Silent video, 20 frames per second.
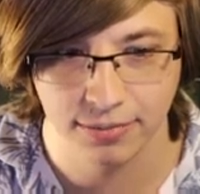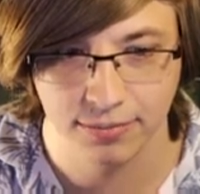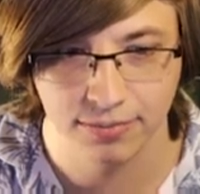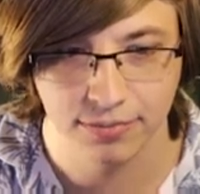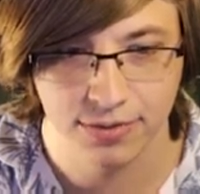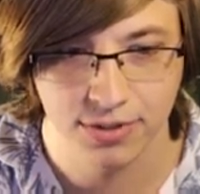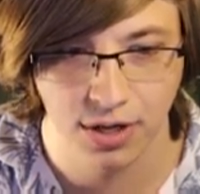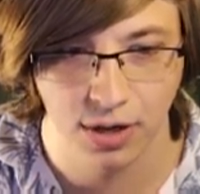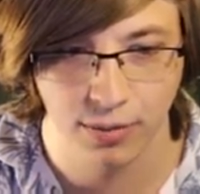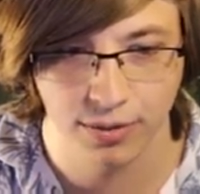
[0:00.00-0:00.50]

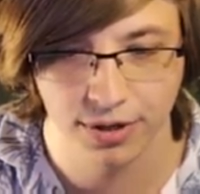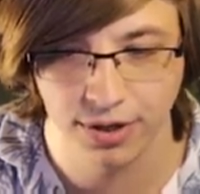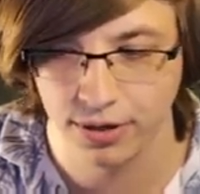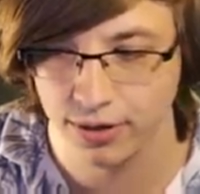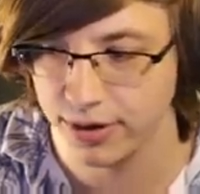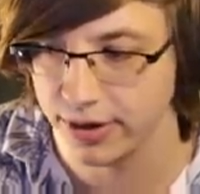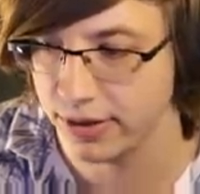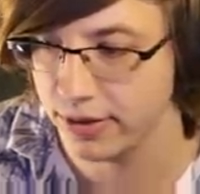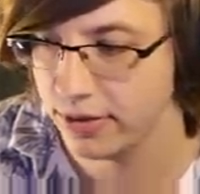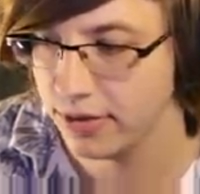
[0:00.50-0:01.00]
That's all we're
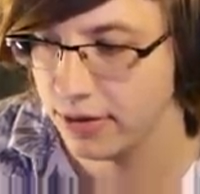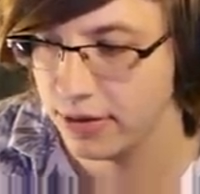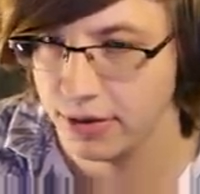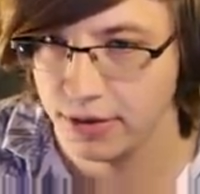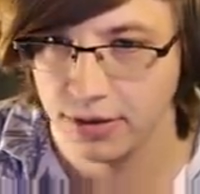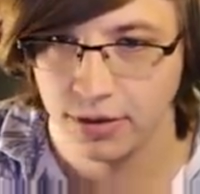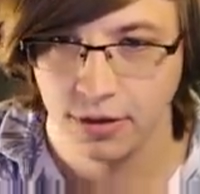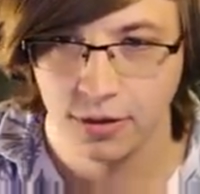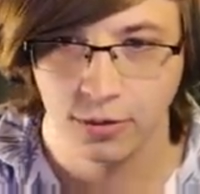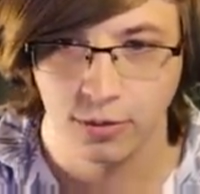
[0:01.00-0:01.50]
doing.
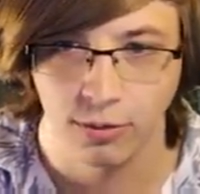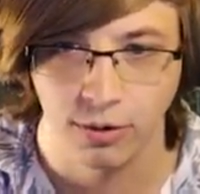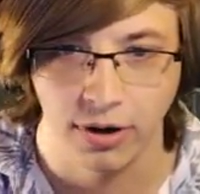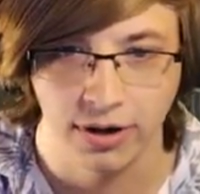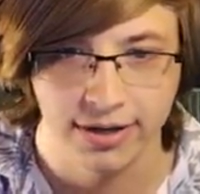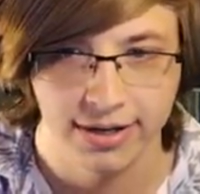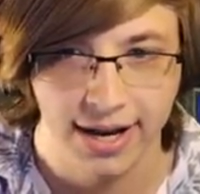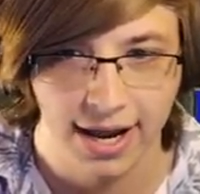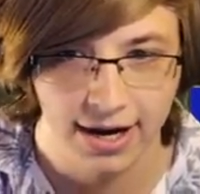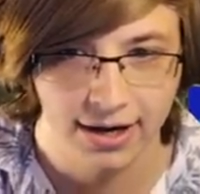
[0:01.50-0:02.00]
We're
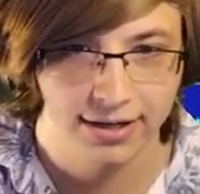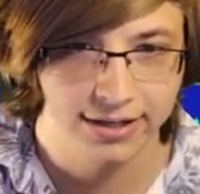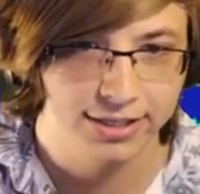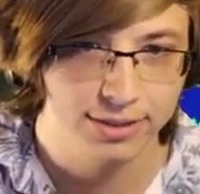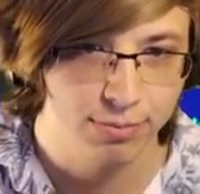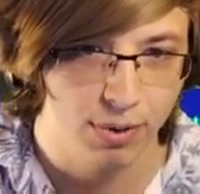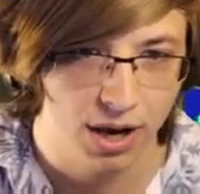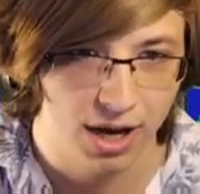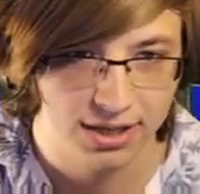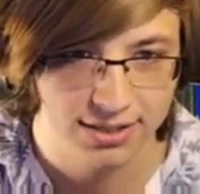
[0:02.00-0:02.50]
hunting down these
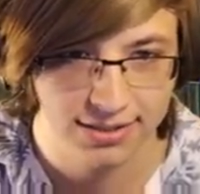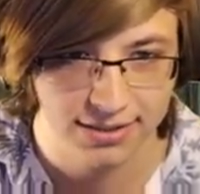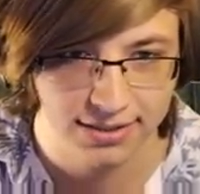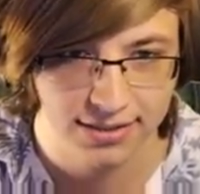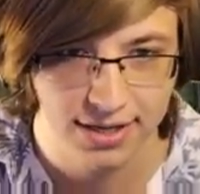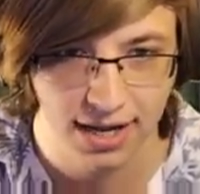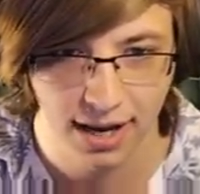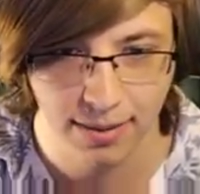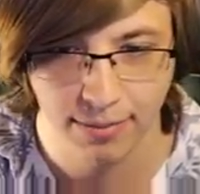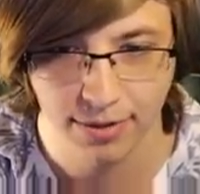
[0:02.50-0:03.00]
bosses,
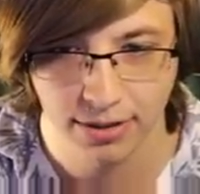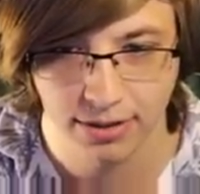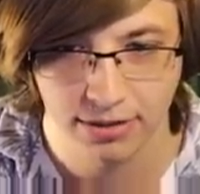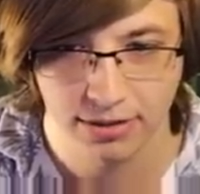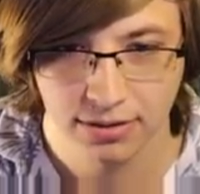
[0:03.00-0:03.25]
damn it.